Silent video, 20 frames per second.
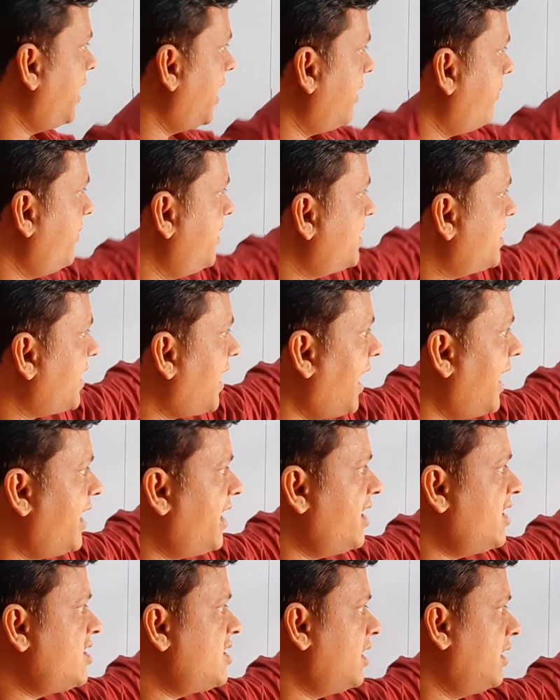that means
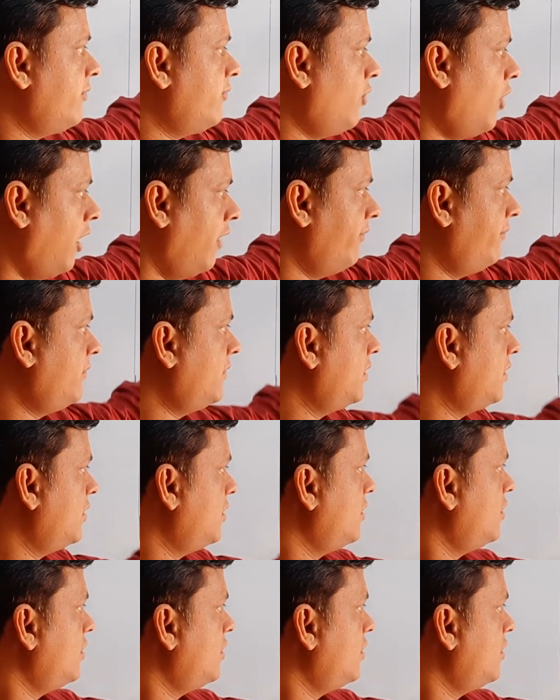Cartesian form.